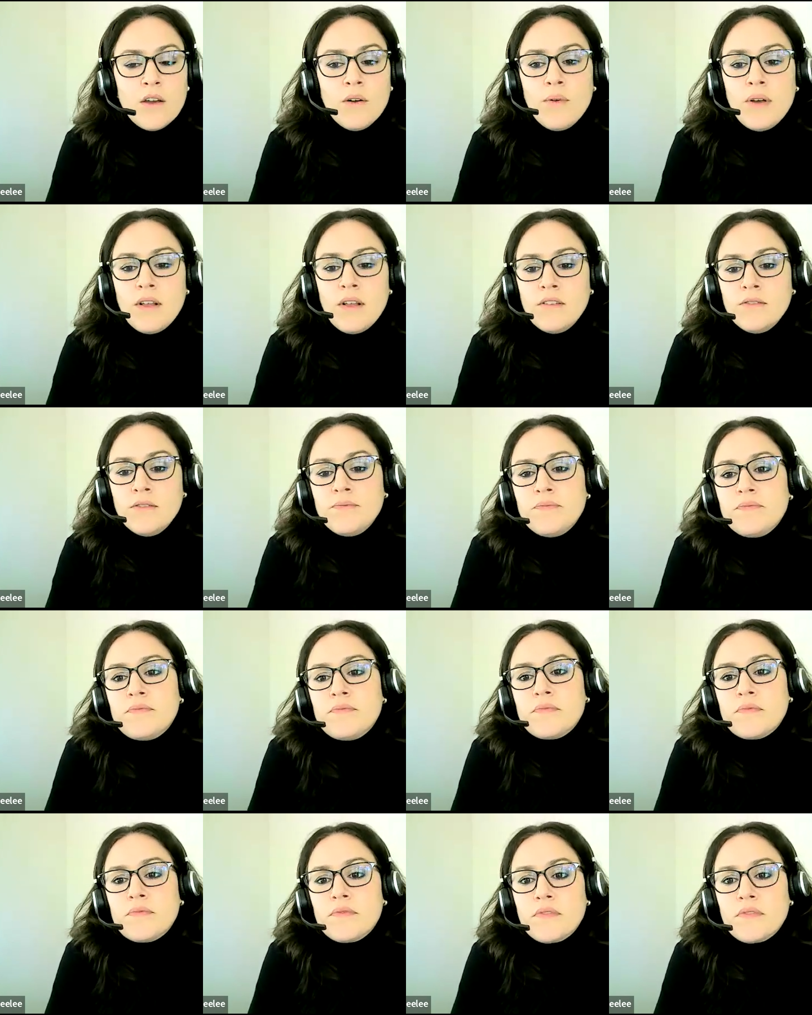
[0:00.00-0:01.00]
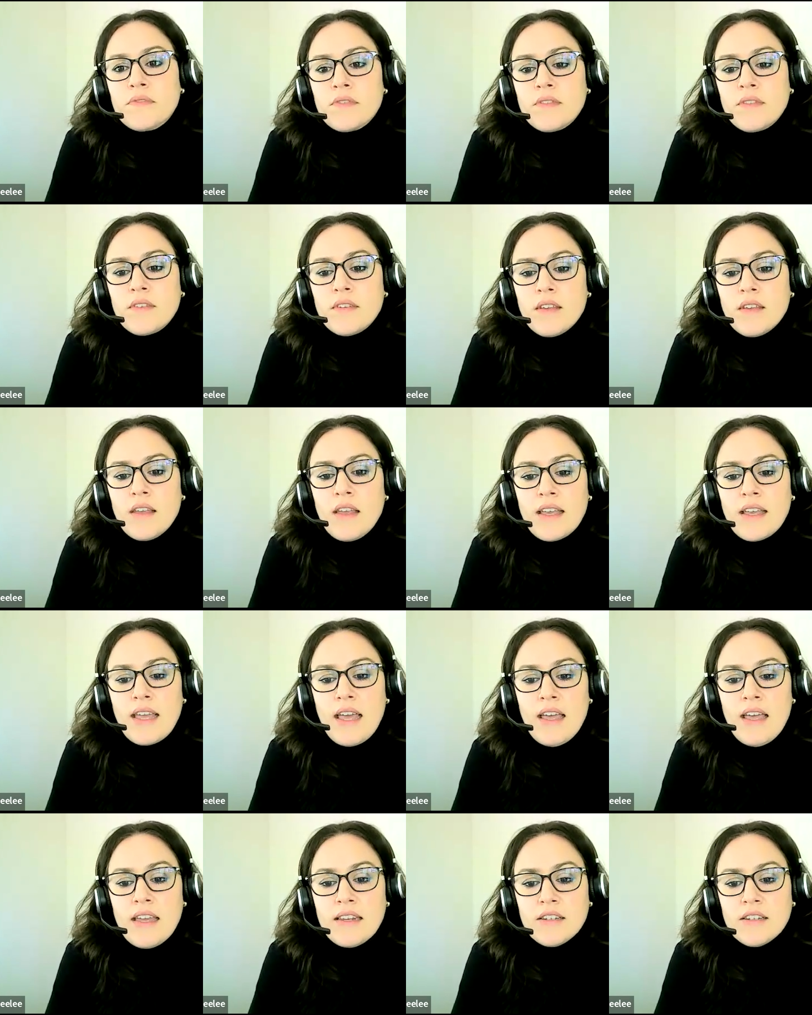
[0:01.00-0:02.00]
Well,
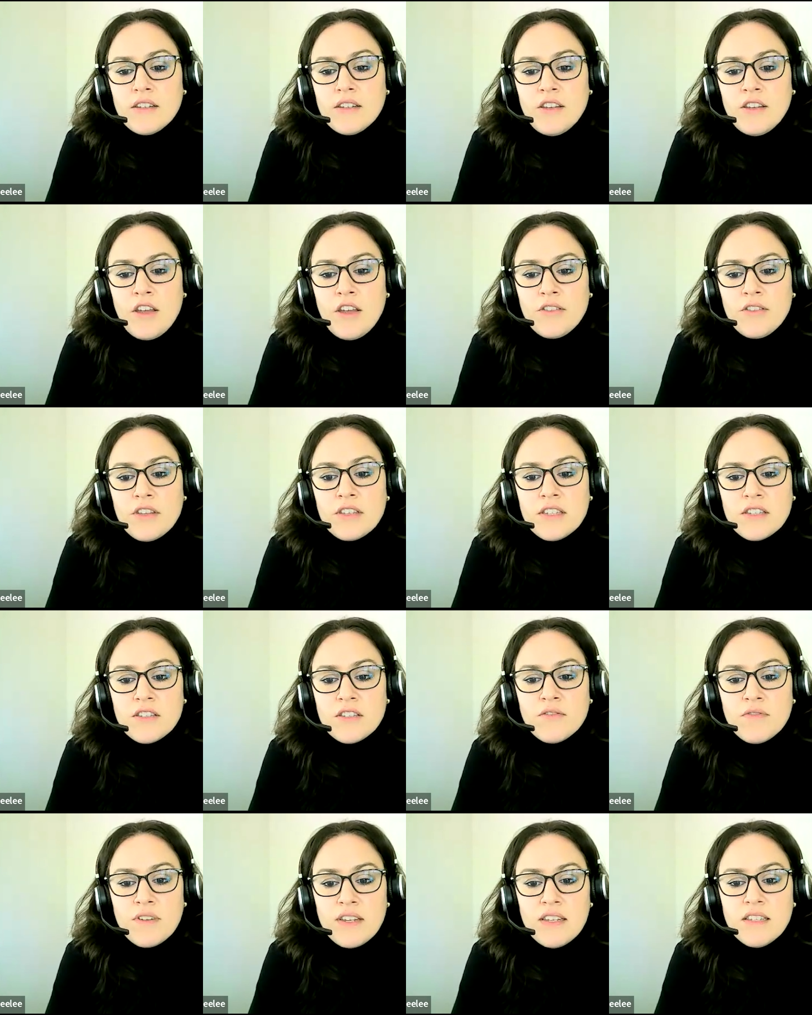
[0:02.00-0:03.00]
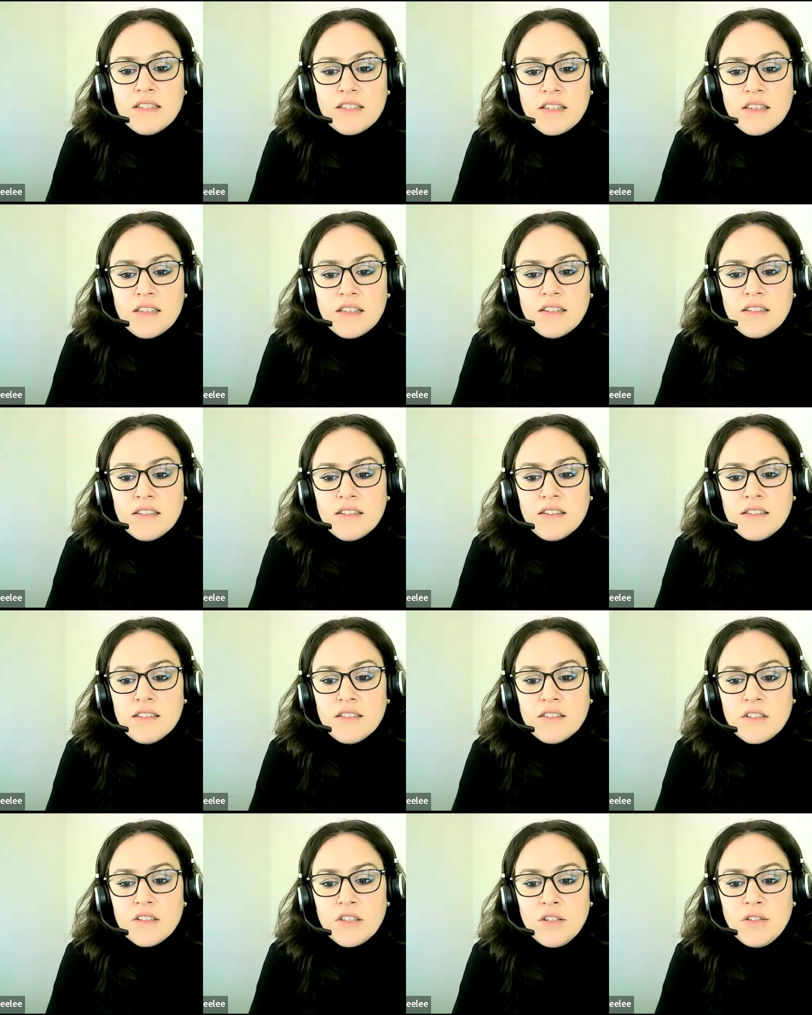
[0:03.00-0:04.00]
again, this is a reason
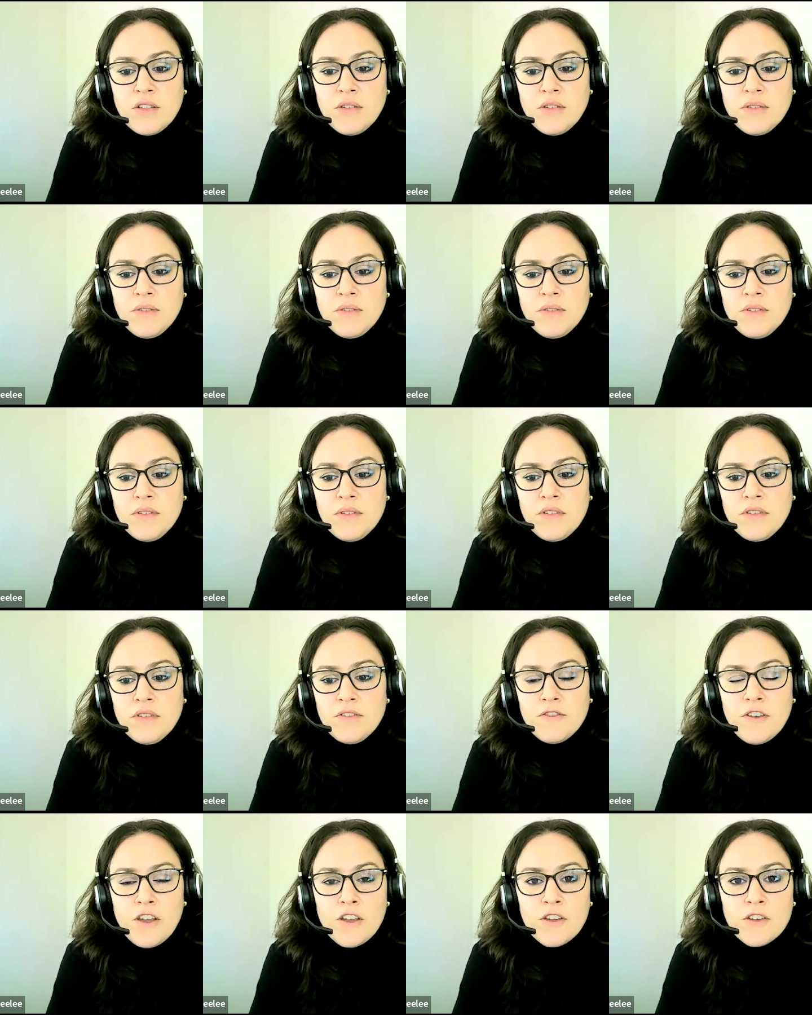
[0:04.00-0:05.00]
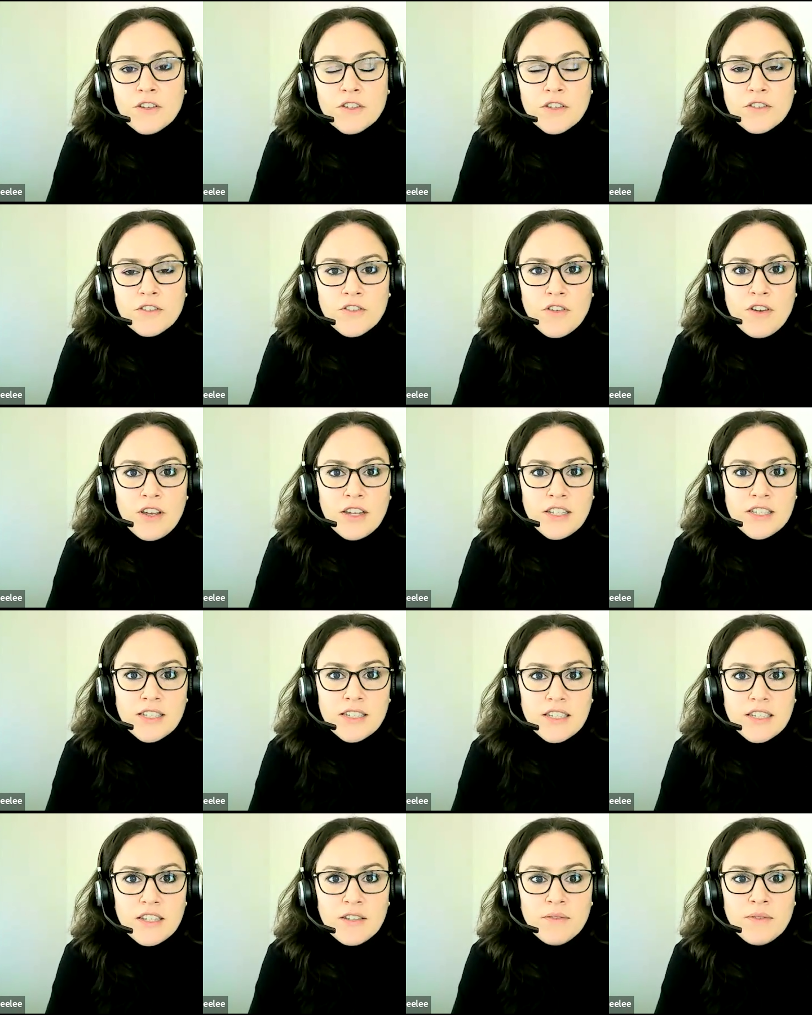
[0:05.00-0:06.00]
to focus on trying
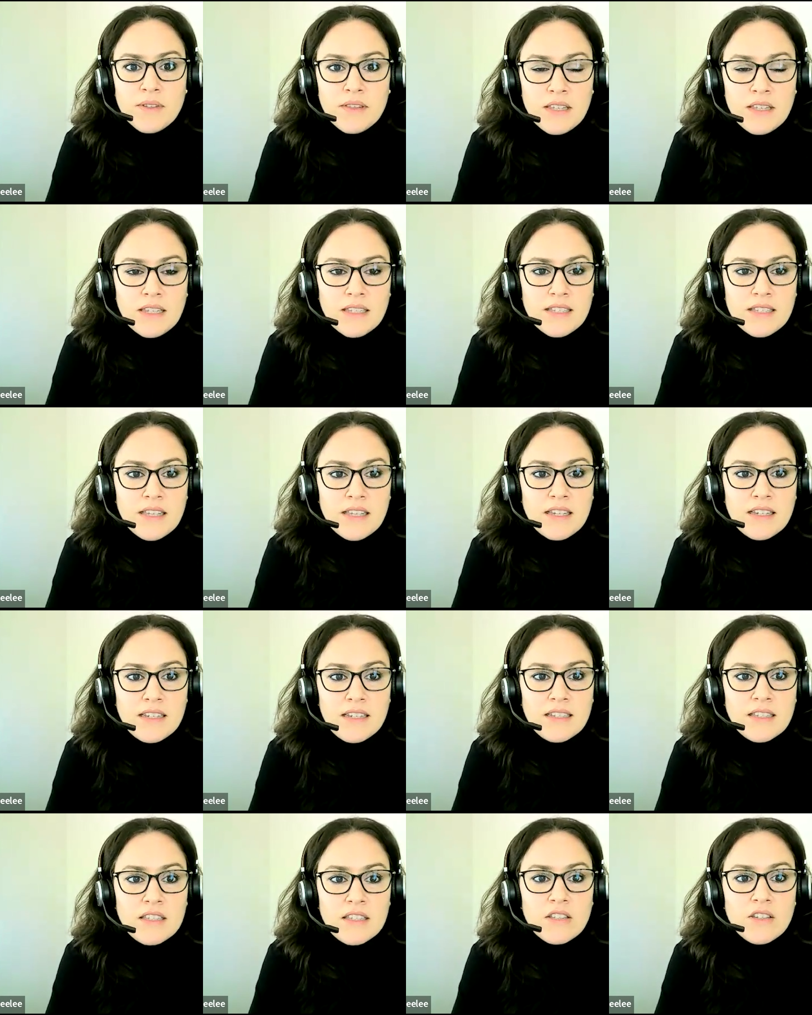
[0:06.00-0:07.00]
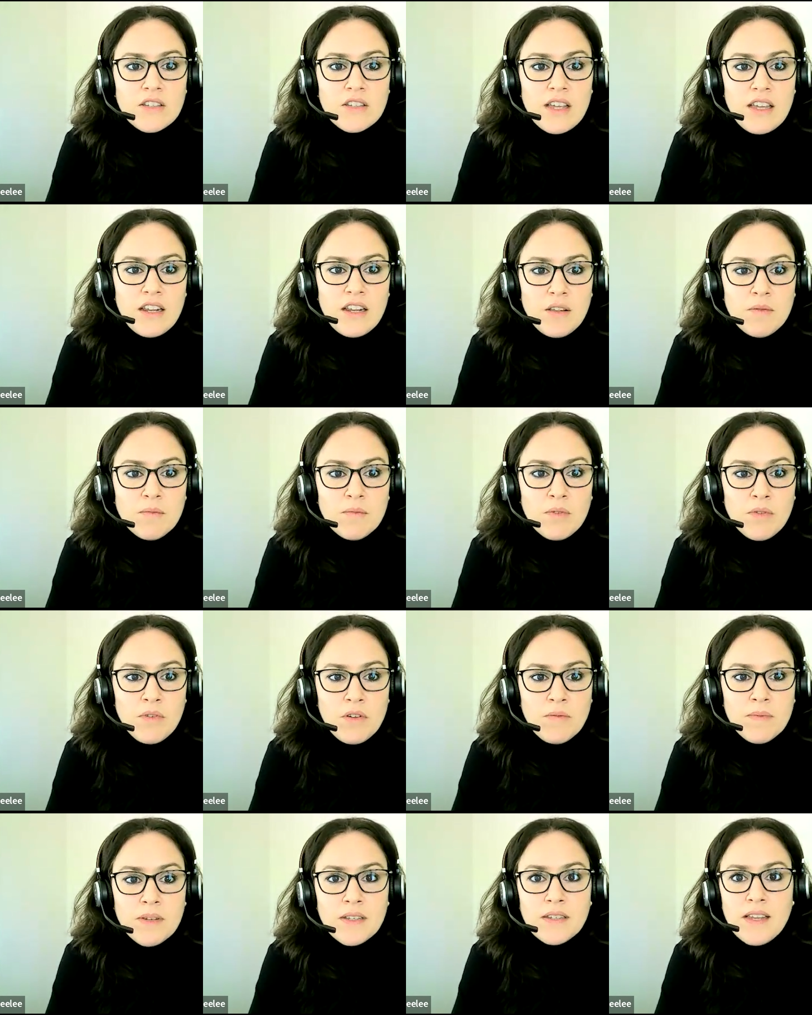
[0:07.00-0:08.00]
to deal with these things in
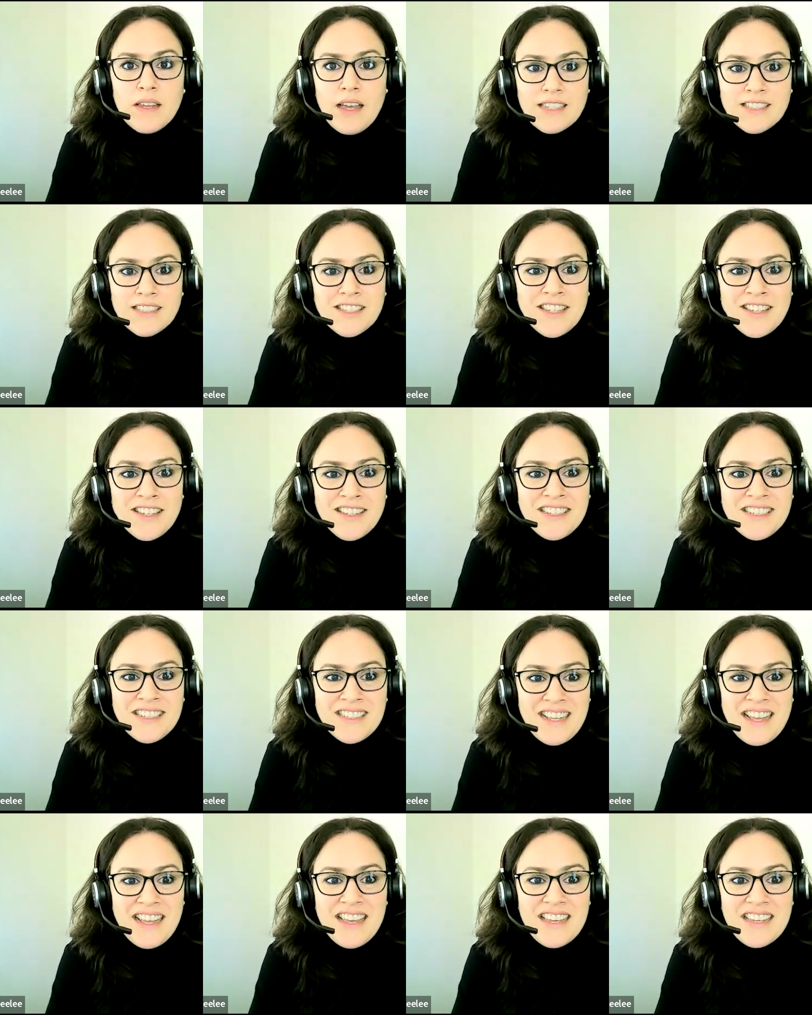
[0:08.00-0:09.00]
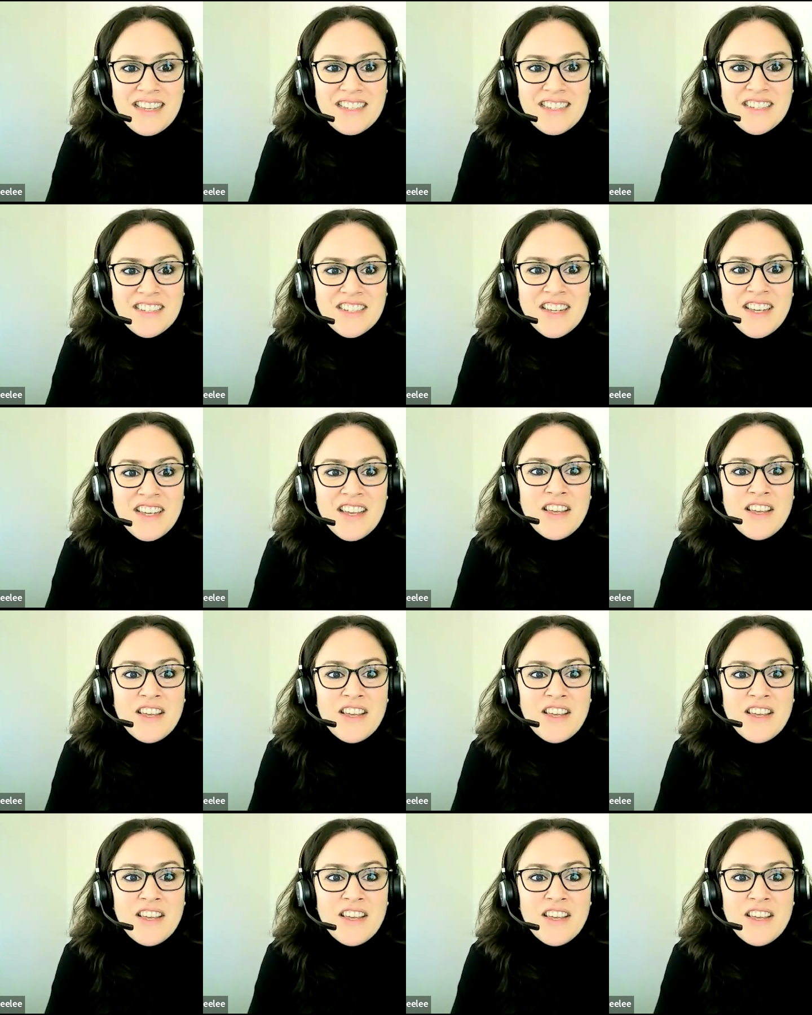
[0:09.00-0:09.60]
employment at an early stage.